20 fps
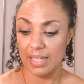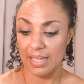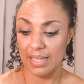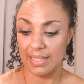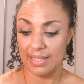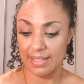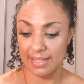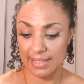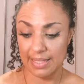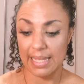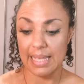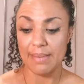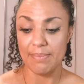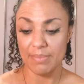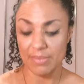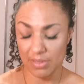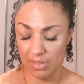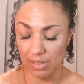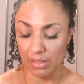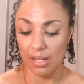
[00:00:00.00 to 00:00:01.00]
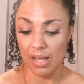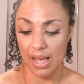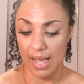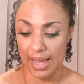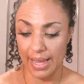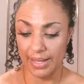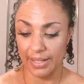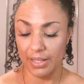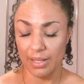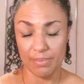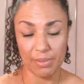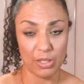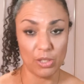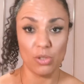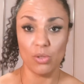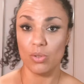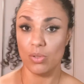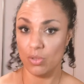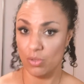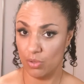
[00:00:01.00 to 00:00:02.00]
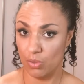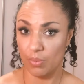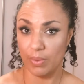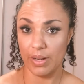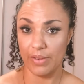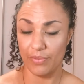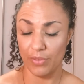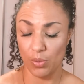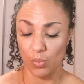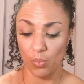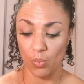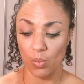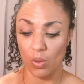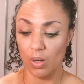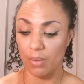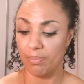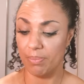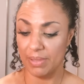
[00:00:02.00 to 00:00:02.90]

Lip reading: it seems like, I mean, you can do whatever you want,